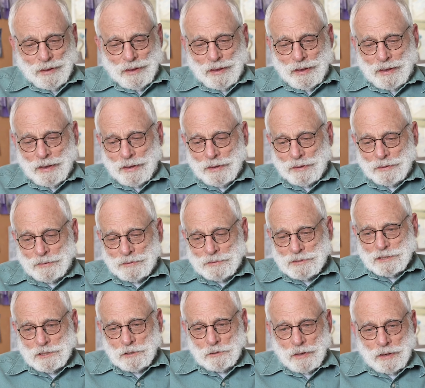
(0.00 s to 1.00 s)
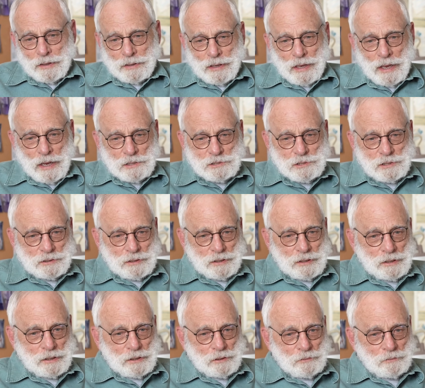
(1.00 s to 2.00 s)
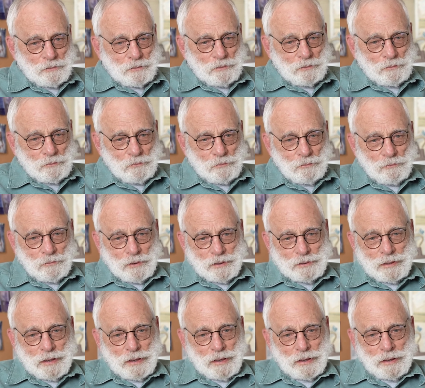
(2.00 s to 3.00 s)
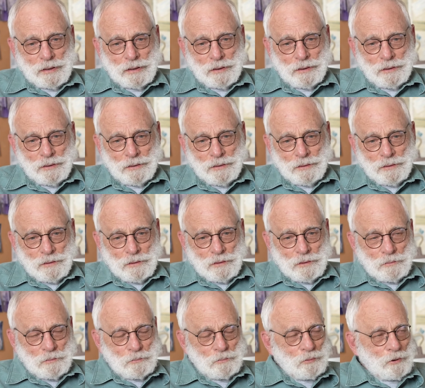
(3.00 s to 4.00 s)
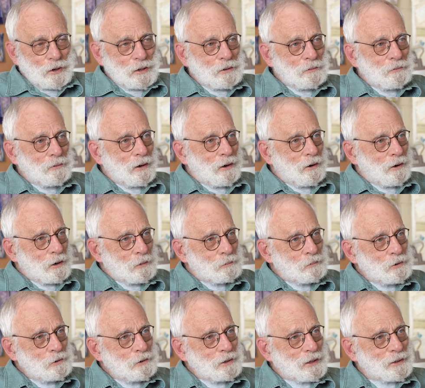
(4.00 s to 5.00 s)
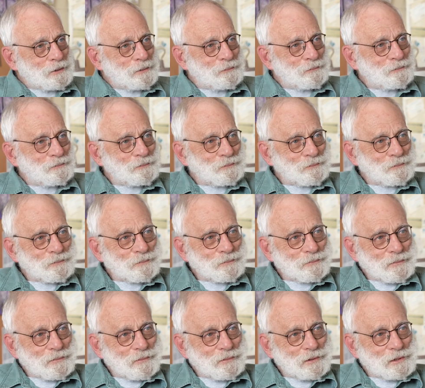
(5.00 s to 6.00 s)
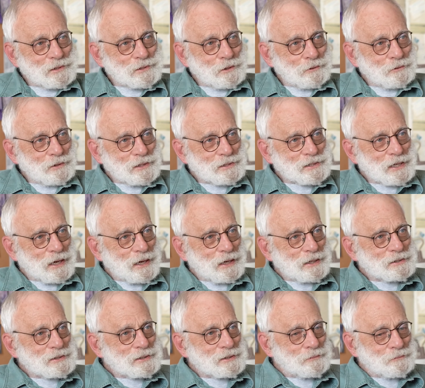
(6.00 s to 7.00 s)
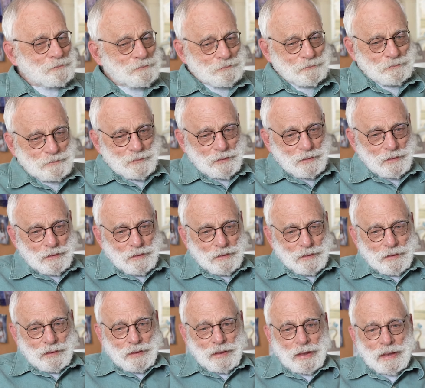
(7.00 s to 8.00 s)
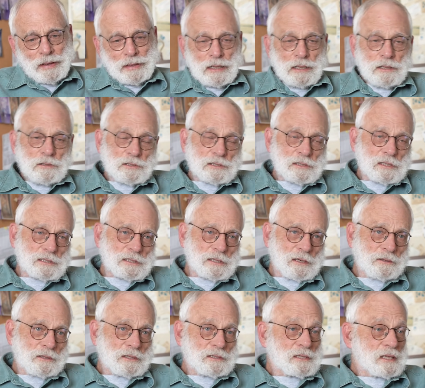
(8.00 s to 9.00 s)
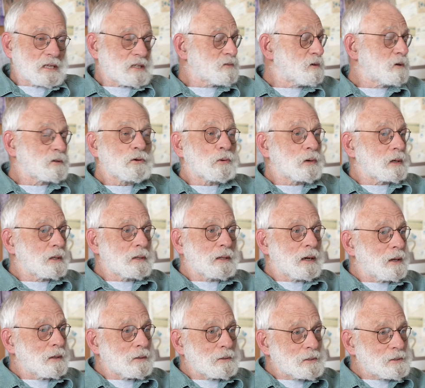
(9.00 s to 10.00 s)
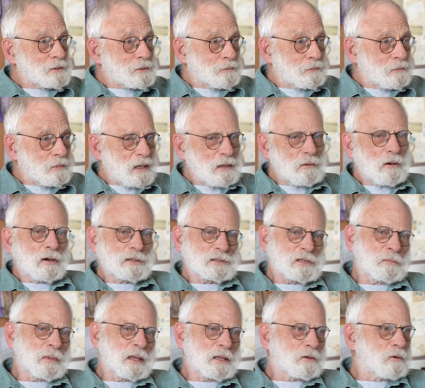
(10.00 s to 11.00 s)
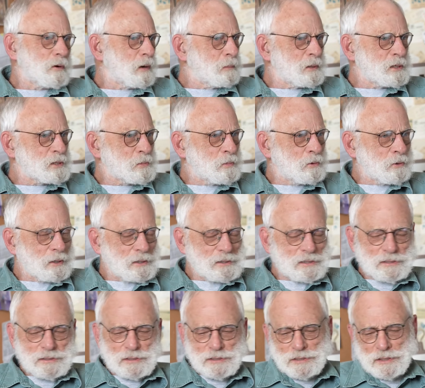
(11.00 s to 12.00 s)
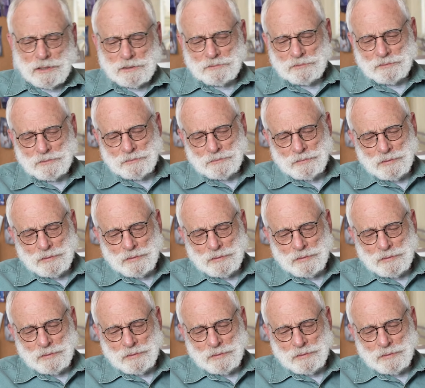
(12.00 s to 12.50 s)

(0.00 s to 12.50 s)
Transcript: And so I casually one day brought a harpoon in to show these guys. And he used to sell these things for $20. He also made cribbage boards and stuff.